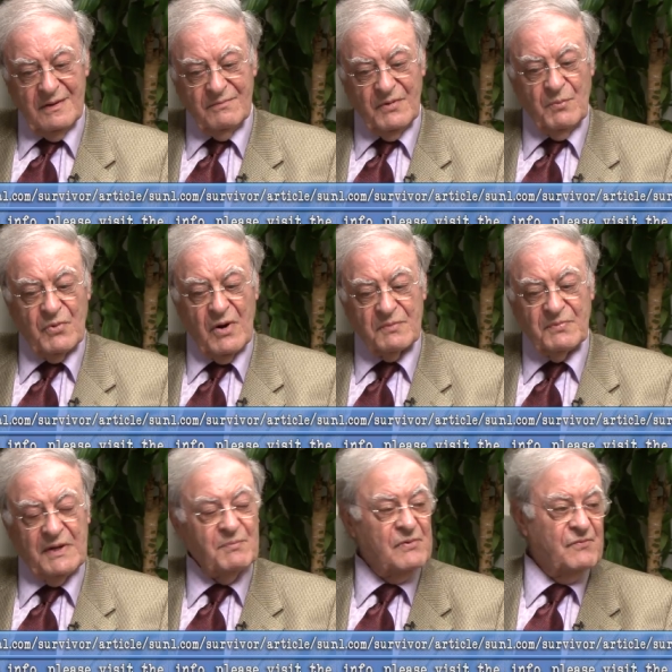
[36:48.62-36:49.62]
We brought
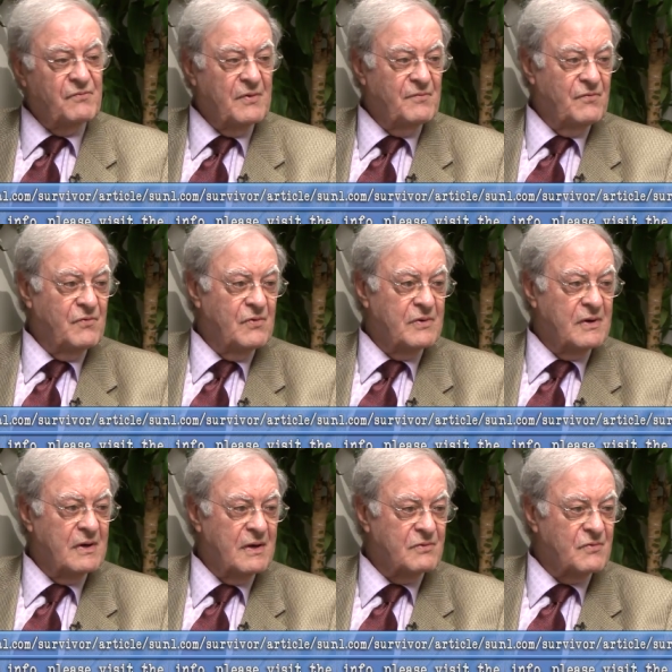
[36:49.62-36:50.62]
people from foreign
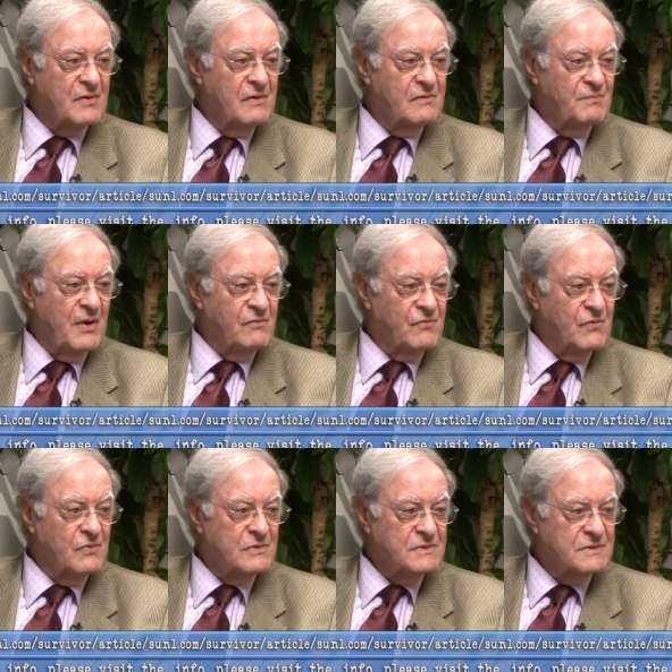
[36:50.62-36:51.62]
countries by
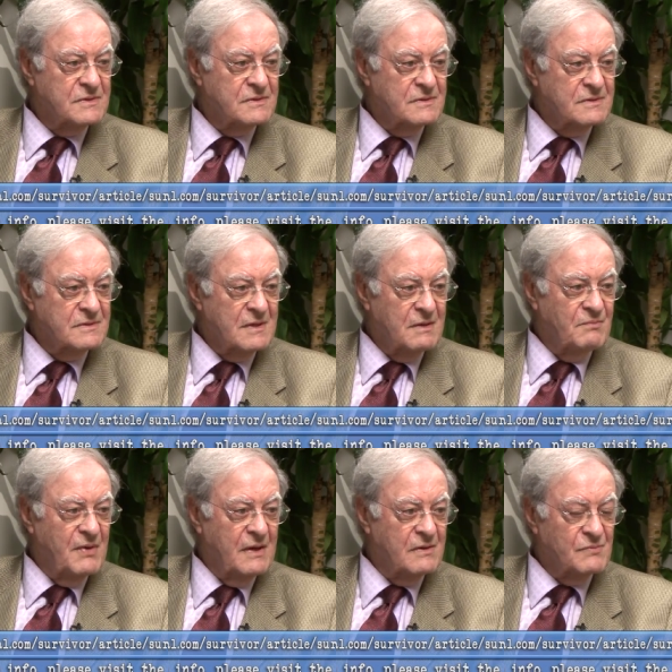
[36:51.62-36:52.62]
force and
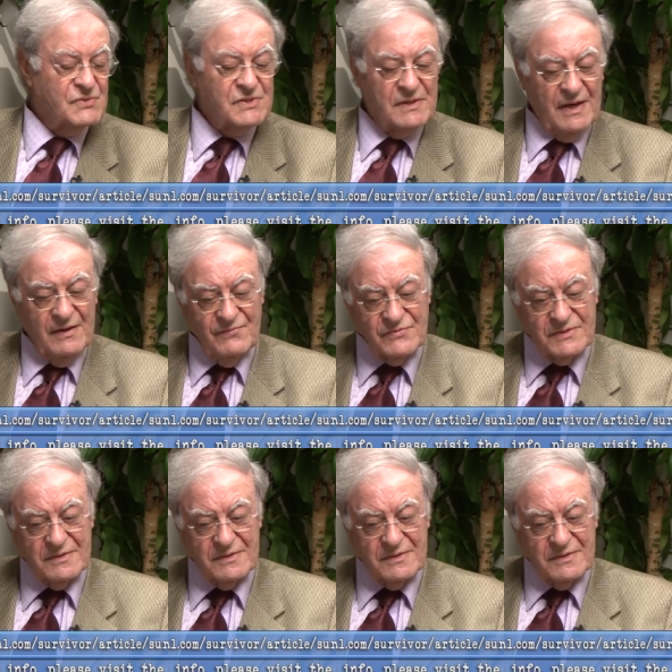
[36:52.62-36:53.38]
made them slaves.